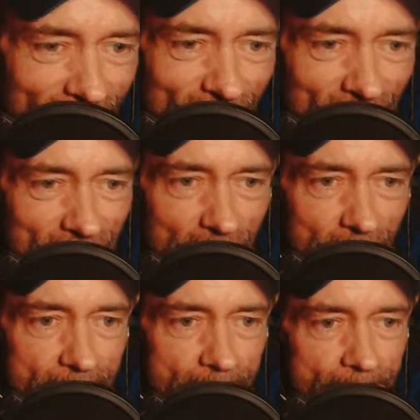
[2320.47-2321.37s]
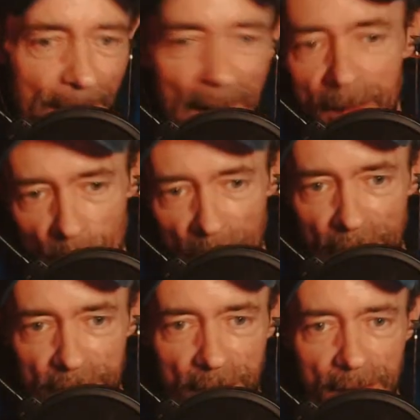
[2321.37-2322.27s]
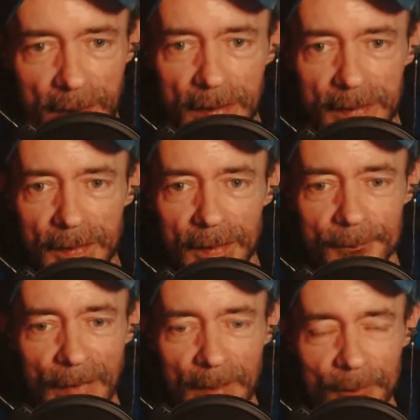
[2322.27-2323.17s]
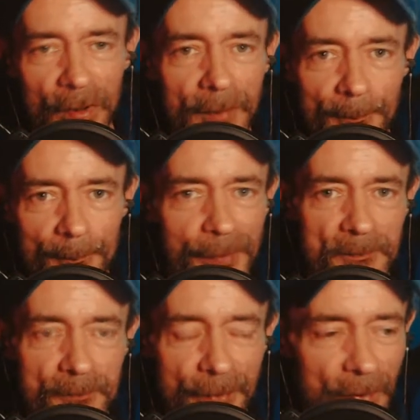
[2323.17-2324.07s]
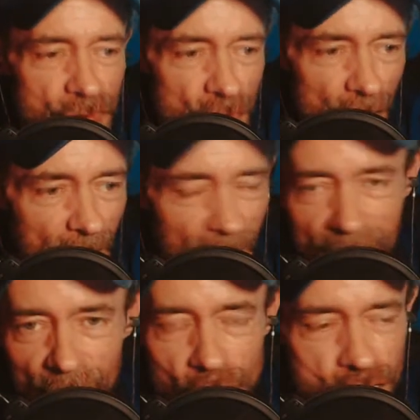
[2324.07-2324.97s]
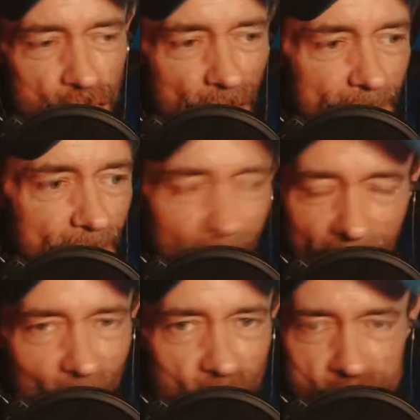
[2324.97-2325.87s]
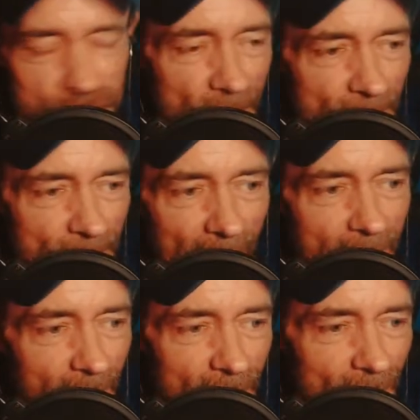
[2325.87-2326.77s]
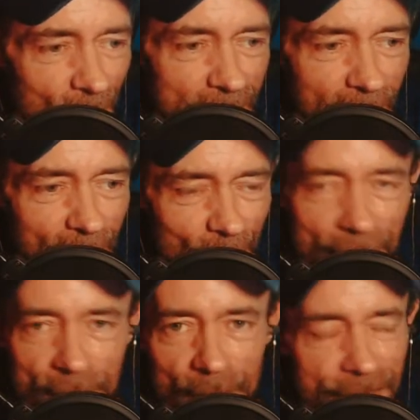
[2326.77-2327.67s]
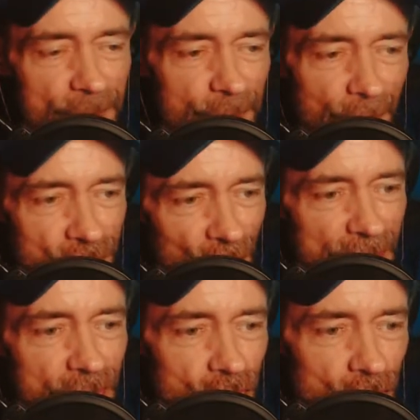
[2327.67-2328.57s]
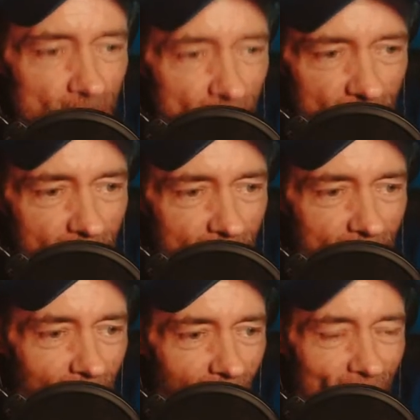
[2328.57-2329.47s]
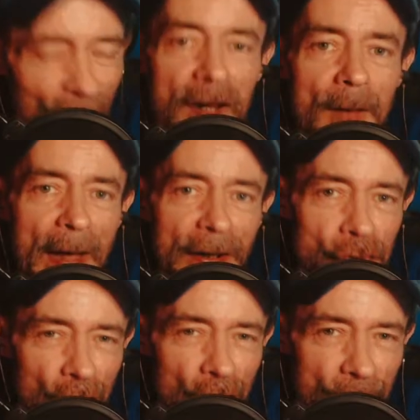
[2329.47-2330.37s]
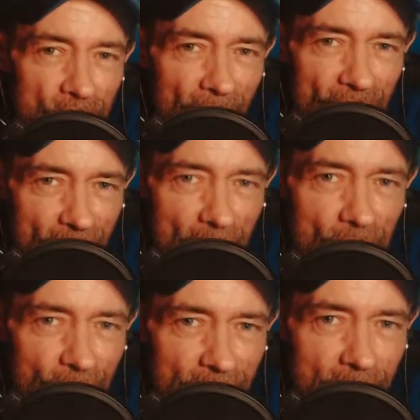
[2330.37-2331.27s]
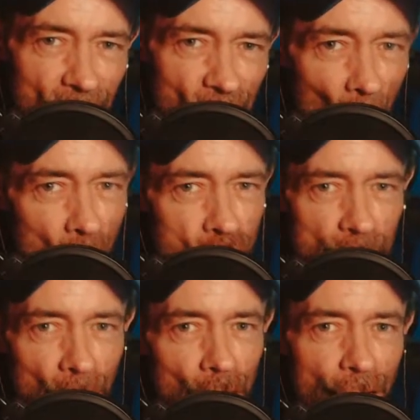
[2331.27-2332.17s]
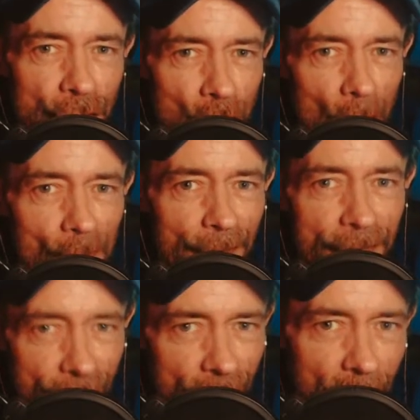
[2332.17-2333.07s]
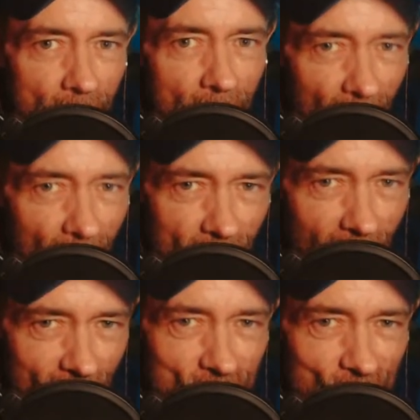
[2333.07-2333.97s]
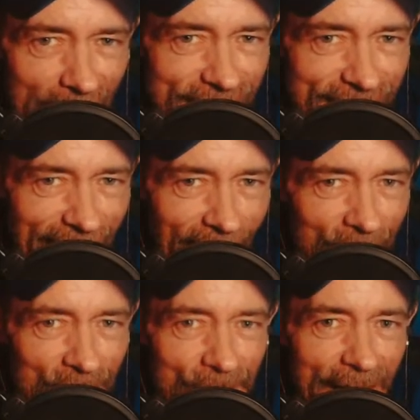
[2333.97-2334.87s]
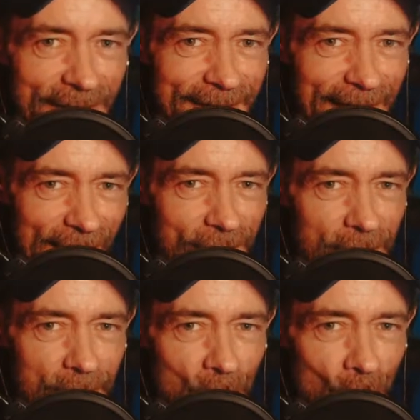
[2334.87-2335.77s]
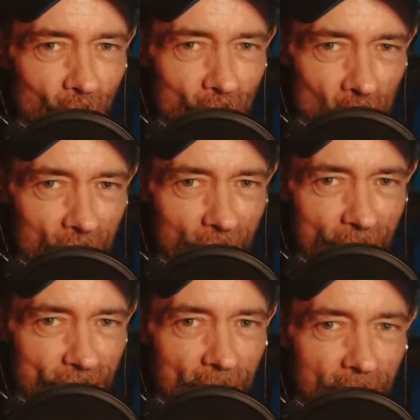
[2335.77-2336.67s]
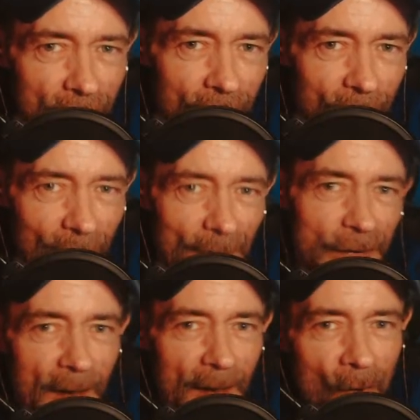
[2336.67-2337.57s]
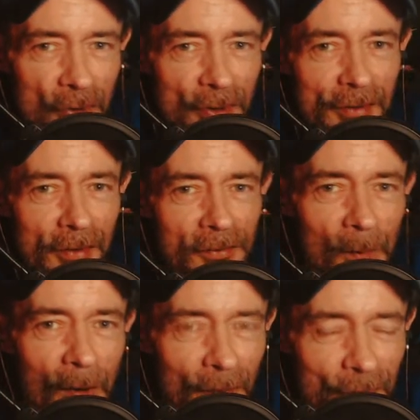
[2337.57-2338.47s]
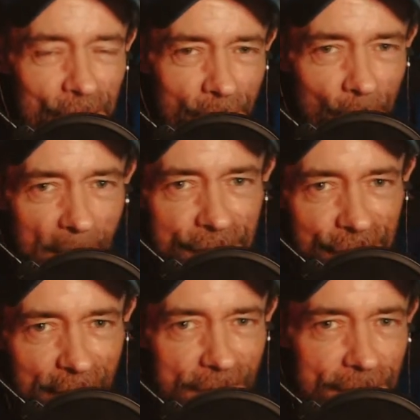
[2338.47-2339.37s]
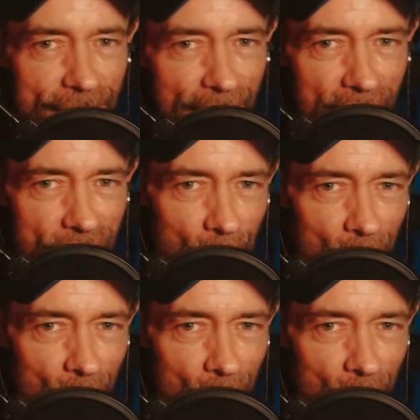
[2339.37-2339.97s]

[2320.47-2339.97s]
Let's see. Quite liking it in here, but I'm going to pimp out as a new stream background. I've had enough of this, so it's time for a change. I think I'm actually going to put myself in Fox Mulder's office. How do you fancy that? Me behind the desk in Mulder's office. We'll have like a monitor on the wall for the websites and things that we